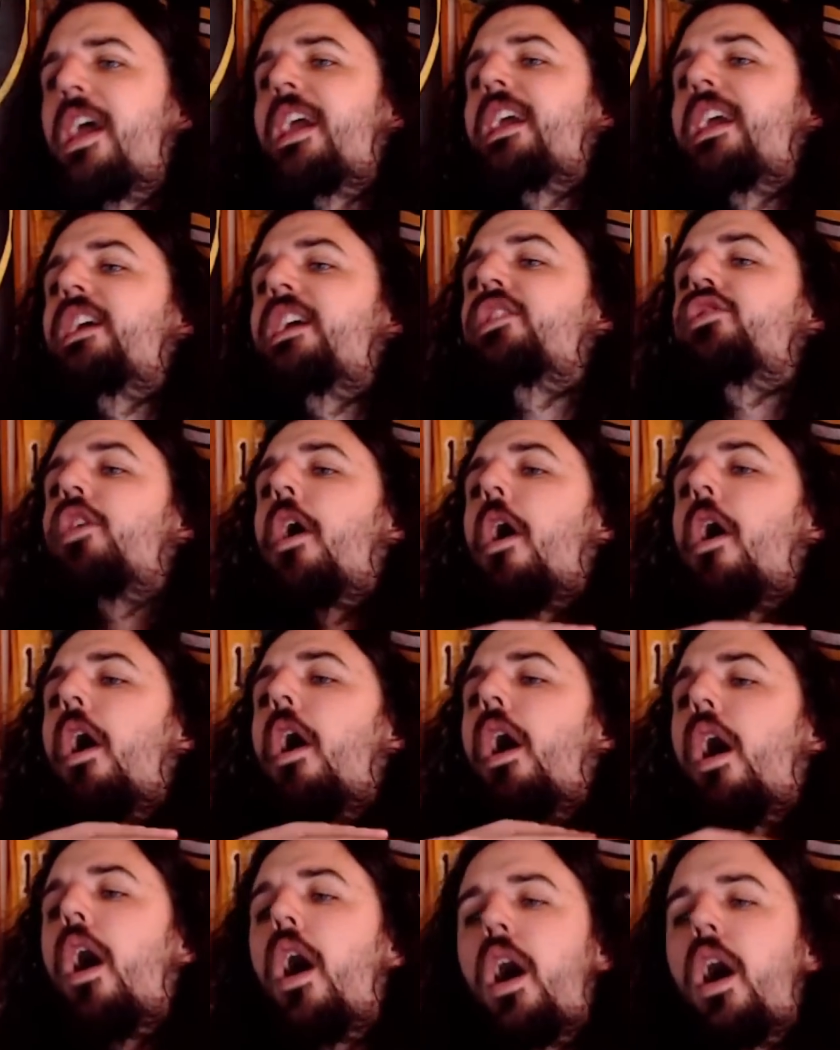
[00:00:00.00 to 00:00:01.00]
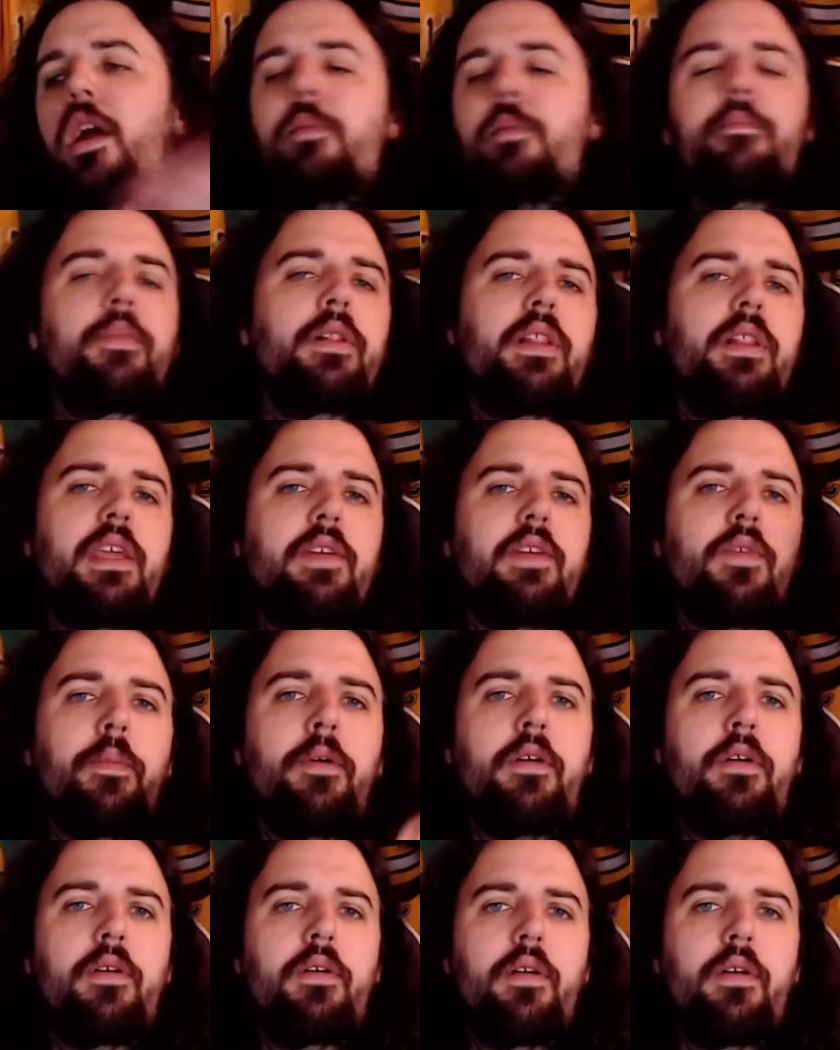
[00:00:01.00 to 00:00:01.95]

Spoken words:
is unbelievable.